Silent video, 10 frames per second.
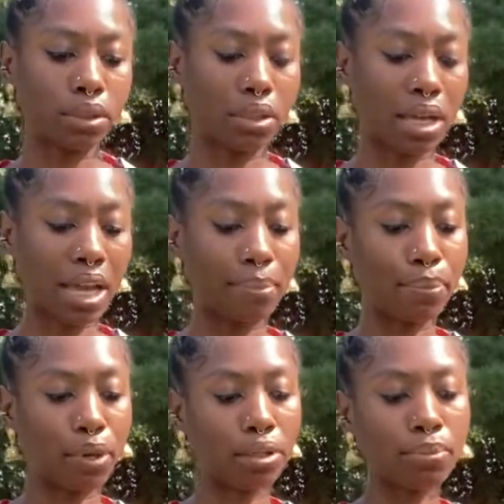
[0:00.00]
I had
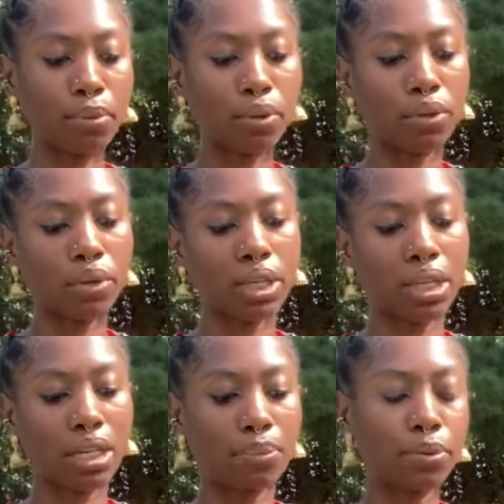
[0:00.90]
bought a bowl,
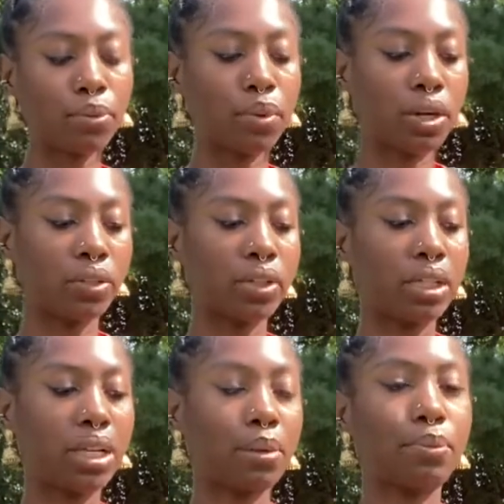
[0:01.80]
and I put water in
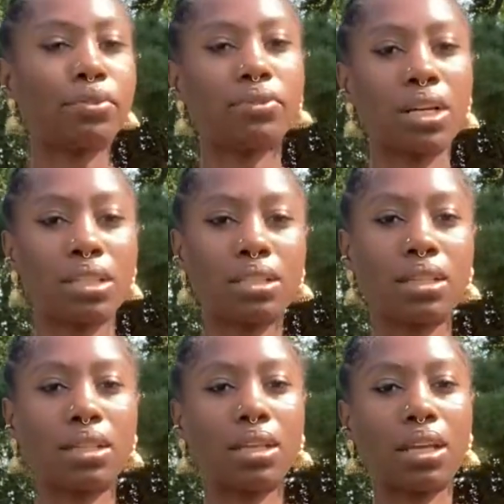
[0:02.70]
it, I put rocks in
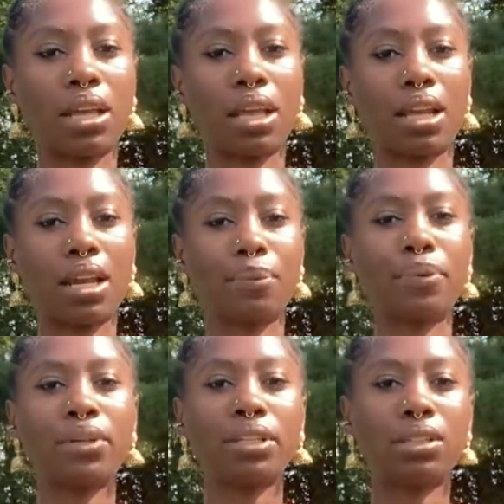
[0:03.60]
it, and I
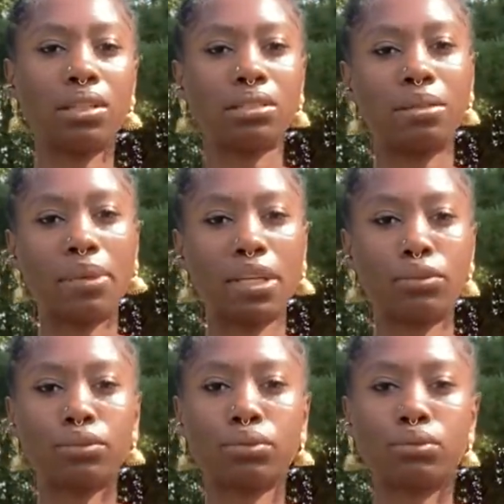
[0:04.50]
put it near the
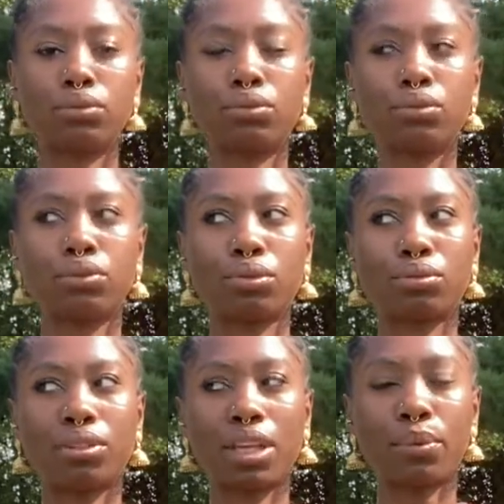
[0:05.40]
basil. So
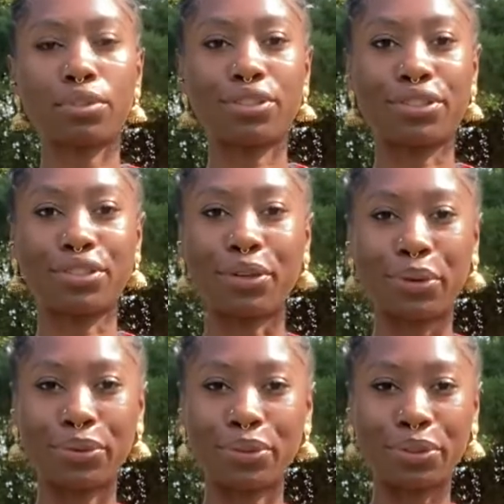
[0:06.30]
they would just
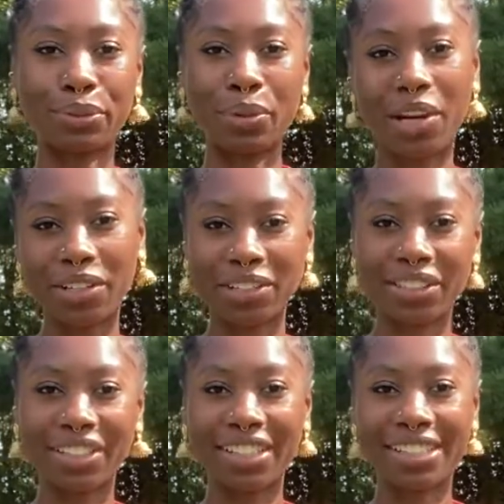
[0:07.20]
go to the
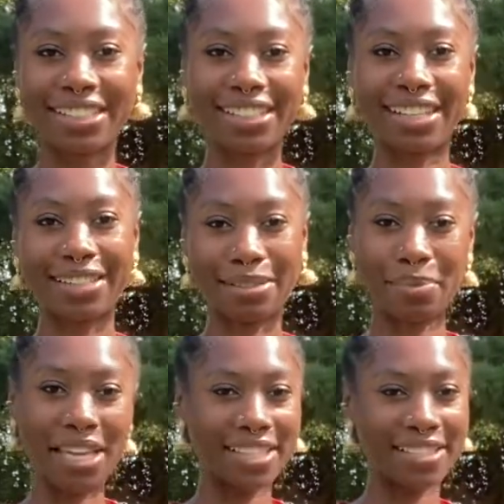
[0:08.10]
water instead of the
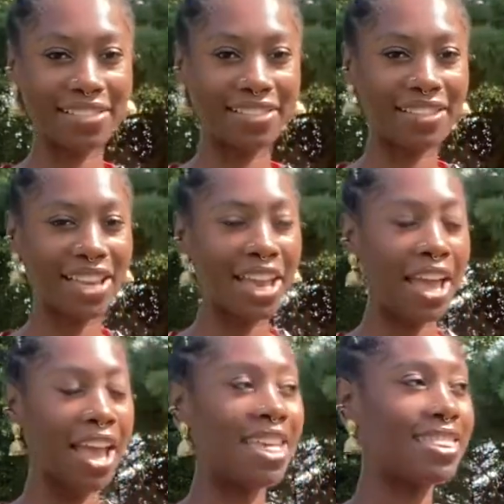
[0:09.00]
basil.
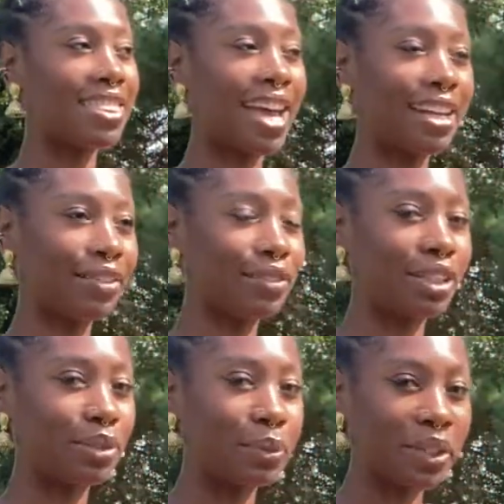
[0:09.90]
that didn't
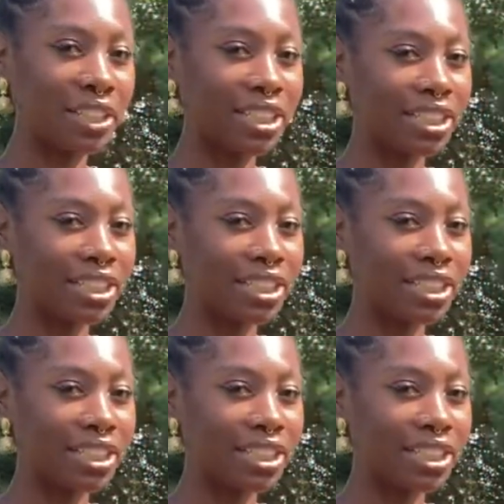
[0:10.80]
really work.